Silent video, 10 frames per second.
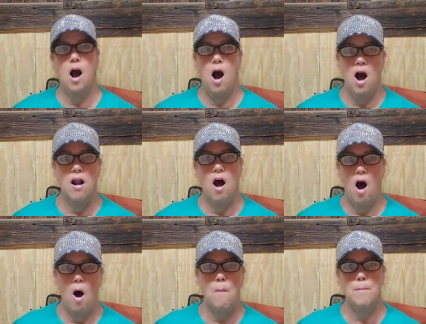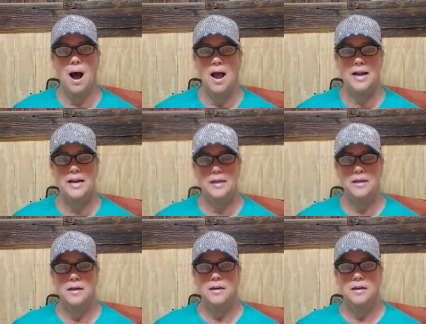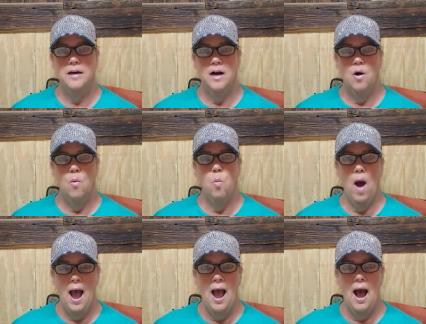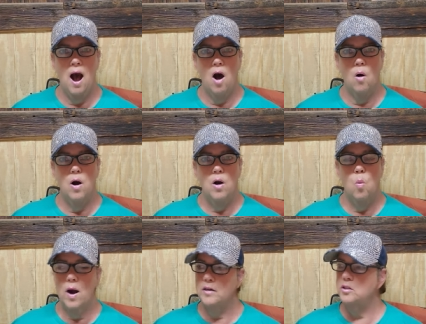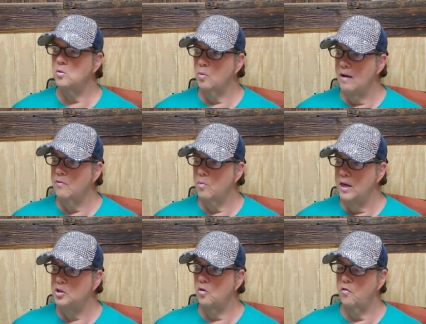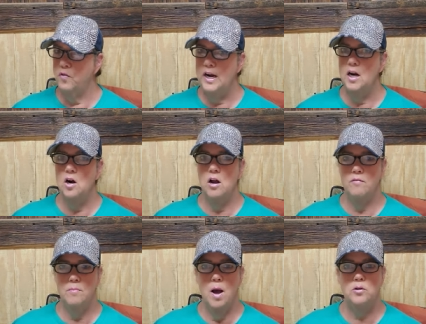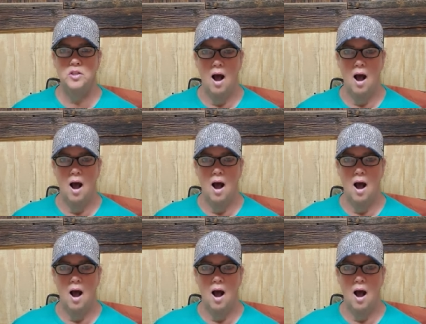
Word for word: God Almighty wow, where's the reverential fear of the Most